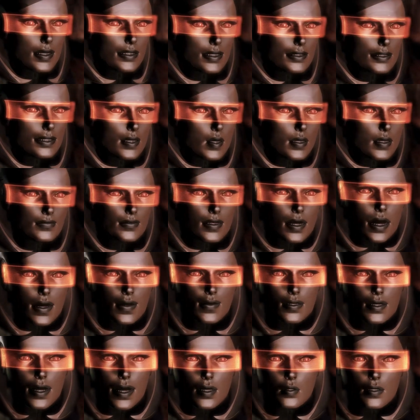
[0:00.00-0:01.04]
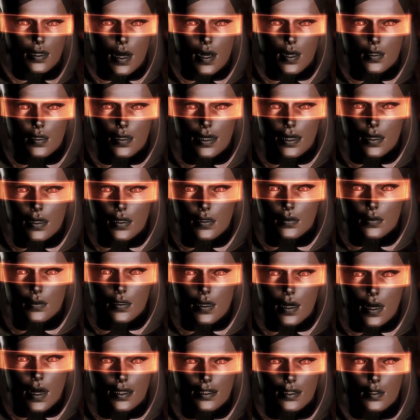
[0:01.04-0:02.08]
Thane took himself seriously,
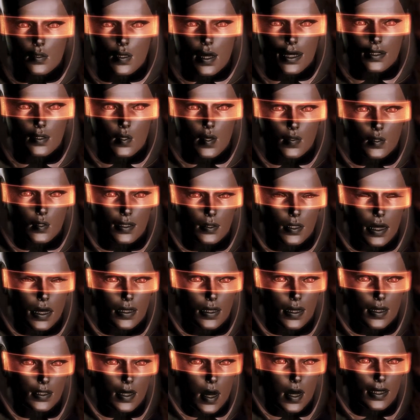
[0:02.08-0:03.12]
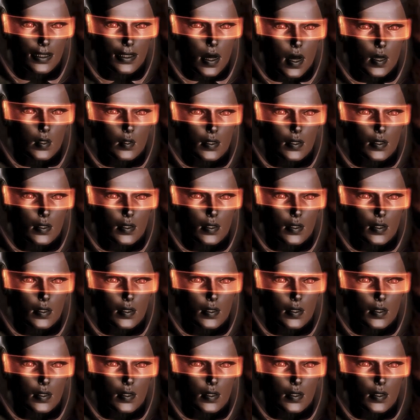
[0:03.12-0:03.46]
a trait with which I did not